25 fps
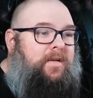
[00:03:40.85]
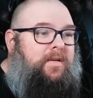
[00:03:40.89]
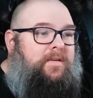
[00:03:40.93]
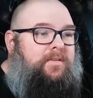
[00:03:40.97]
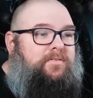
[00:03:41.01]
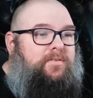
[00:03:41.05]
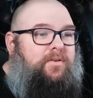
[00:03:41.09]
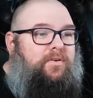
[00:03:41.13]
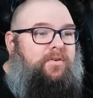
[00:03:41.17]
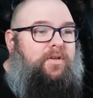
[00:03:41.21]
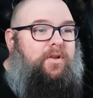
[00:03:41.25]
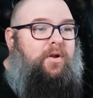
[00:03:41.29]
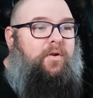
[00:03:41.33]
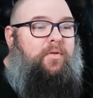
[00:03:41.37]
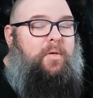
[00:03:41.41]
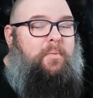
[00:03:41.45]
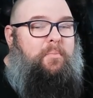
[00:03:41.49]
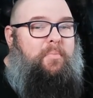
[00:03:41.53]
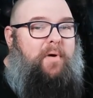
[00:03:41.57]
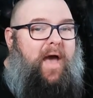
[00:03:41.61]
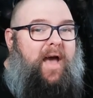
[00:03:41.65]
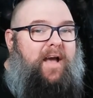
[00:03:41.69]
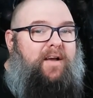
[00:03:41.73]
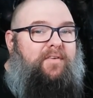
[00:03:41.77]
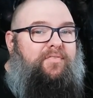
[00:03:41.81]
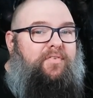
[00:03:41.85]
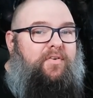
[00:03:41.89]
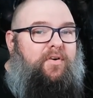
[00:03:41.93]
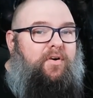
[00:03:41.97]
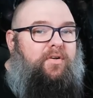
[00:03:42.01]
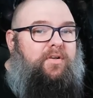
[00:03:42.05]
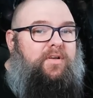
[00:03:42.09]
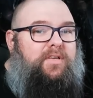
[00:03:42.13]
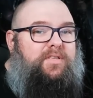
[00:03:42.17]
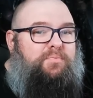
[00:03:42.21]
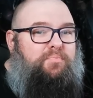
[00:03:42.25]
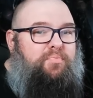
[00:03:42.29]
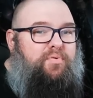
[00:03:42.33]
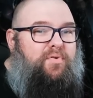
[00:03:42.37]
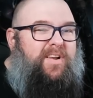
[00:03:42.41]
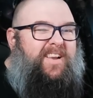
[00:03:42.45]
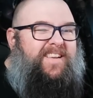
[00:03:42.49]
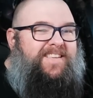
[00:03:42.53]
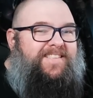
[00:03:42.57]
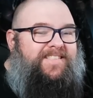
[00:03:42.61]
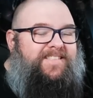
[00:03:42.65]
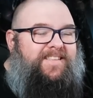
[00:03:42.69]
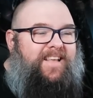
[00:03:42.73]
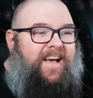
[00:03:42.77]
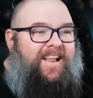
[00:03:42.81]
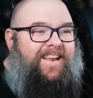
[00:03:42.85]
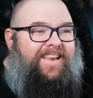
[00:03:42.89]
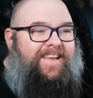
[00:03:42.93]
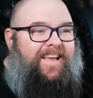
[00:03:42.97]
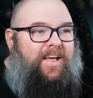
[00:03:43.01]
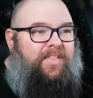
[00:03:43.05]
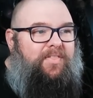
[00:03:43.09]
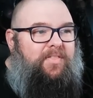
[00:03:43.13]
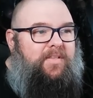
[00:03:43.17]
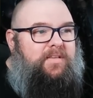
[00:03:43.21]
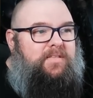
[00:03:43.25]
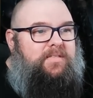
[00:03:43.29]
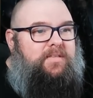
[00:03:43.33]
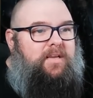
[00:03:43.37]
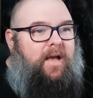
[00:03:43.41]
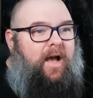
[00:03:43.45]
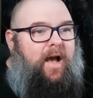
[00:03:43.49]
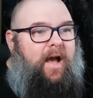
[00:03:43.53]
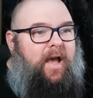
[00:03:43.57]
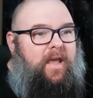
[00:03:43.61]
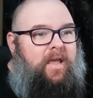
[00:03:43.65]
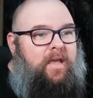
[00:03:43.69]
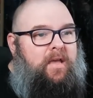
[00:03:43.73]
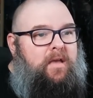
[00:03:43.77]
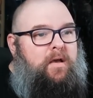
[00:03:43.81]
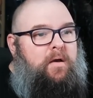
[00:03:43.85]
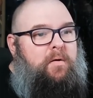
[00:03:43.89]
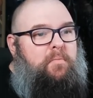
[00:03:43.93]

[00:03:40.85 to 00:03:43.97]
So, the backfill is pretty steady on this guy.